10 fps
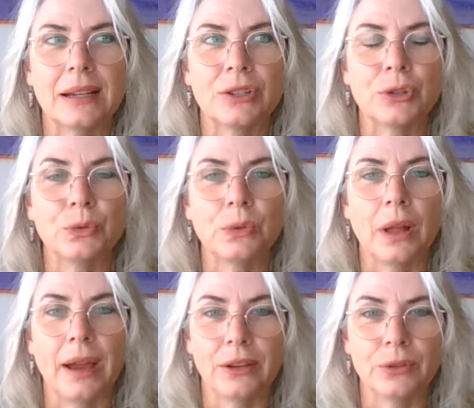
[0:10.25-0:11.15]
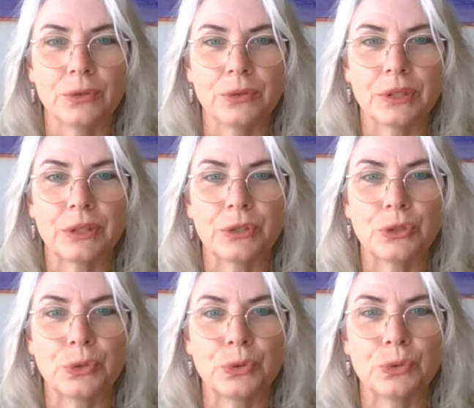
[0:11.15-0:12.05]
a tool I use
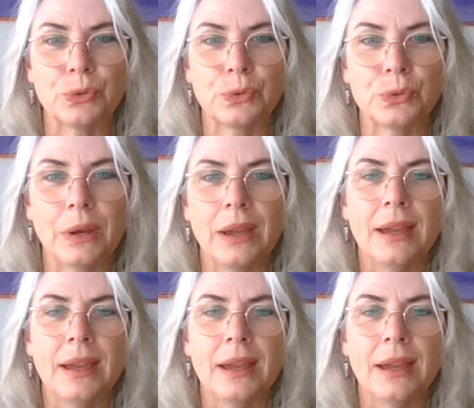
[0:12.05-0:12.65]
to